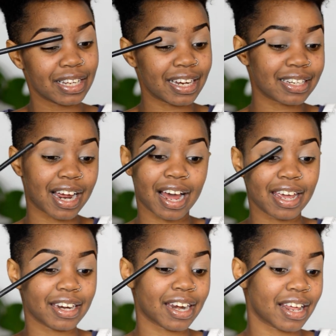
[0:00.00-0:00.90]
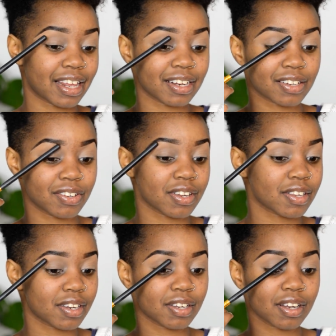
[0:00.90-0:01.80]
that area that
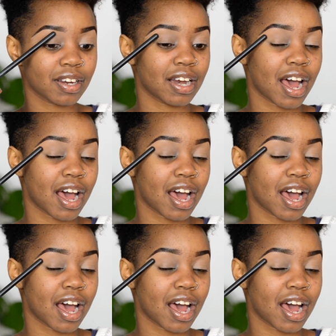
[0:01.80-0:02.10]
just